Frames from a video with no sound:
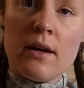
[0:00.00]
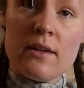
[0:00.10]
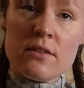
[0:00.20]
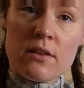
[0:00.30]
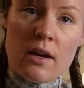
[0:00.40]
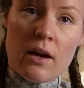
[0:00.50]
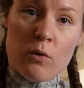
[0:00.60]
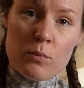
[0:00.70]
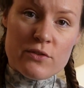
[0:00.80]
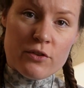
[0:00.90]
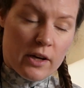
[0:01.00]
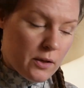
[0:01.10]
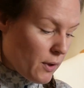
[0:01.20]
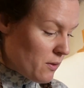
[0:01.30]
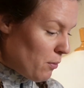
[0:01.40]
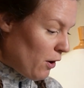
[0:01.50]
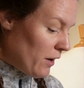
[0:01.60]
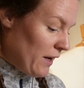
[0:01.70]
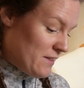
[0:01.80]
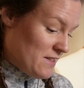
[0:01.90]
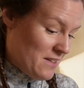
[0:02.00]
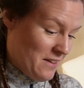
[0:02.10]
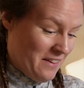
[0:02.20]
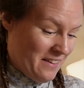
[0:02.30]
And to think I almost forgot about the pockets.